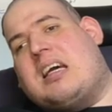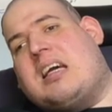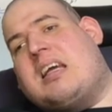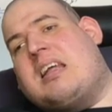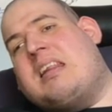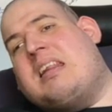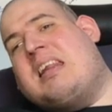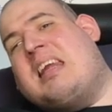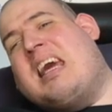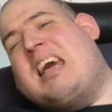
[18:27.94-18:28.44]

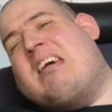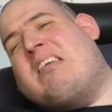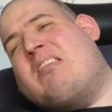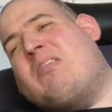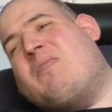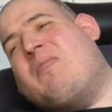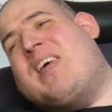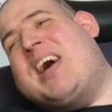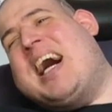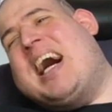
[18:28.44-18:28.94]

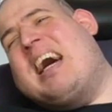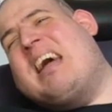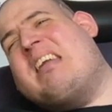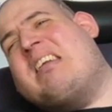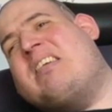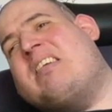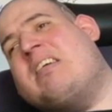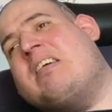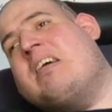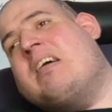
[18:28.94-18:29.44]
this
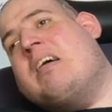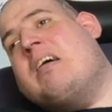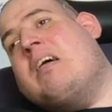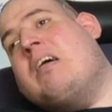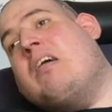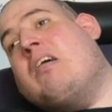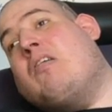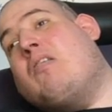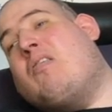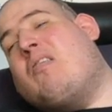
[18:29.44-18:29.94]
match
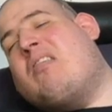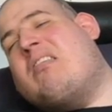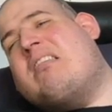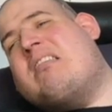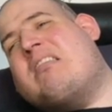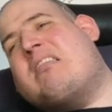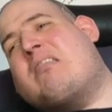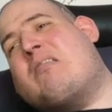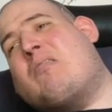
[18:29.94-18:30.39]
was